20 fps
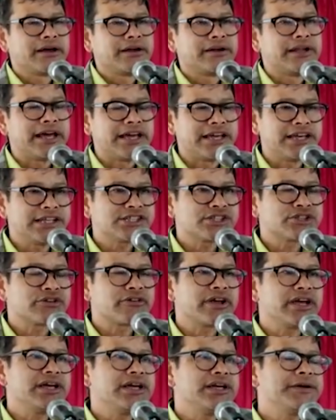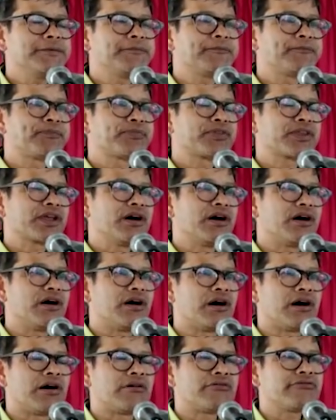the history
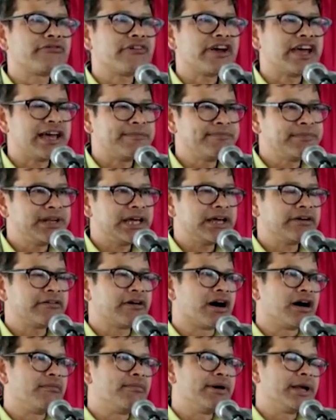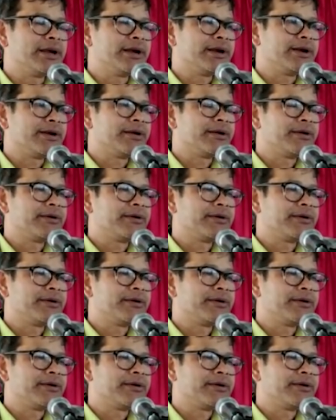of MDA government.